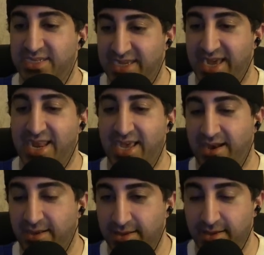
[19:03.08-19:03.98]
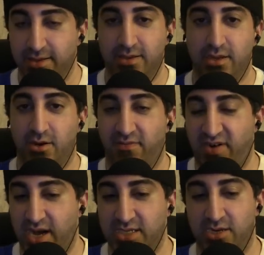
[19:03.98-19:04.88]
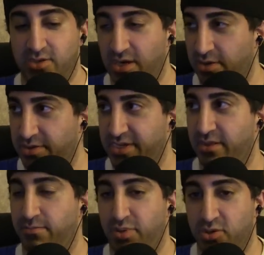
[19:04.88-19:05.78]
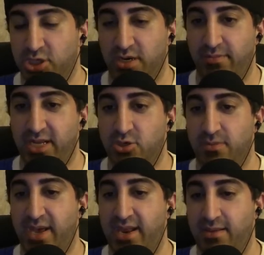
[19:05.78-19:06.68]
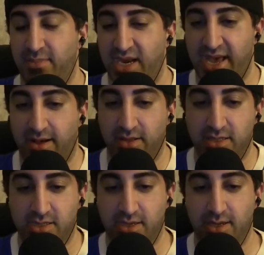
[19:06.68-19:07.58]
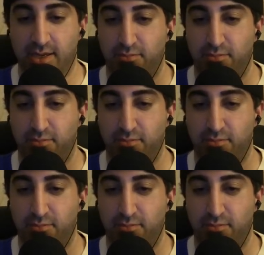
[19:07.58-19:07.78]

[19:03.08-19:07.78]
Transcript: CNN, you know, Fox News and all those other bullshit mainstream media outlets.